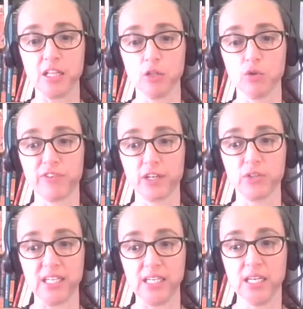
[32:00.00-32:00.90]
in the law
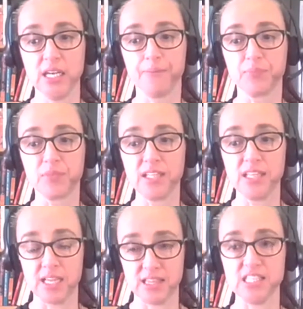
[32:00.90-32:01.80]
faculty
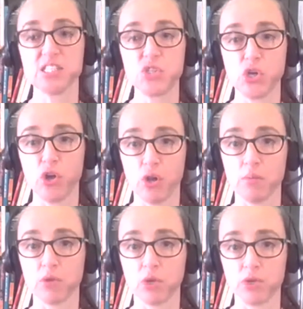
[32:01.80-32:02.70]
this
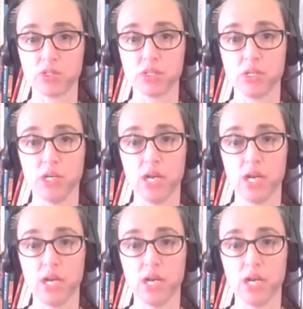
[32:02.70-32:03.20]
term got